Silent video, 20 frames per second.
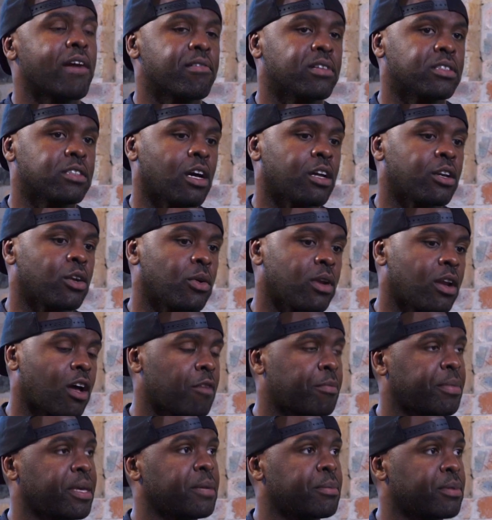Whereas I know a
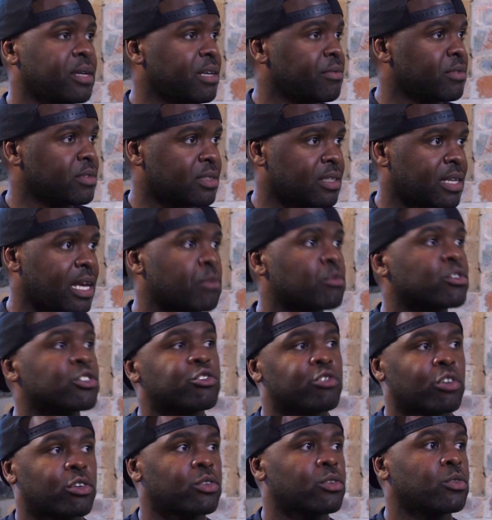lot of people even today
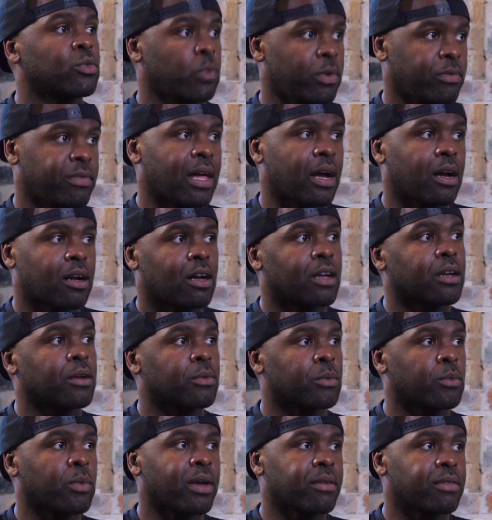will struggle with that
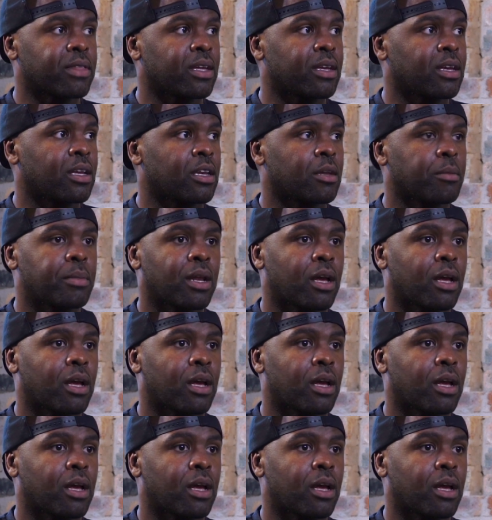kind of way of thinking.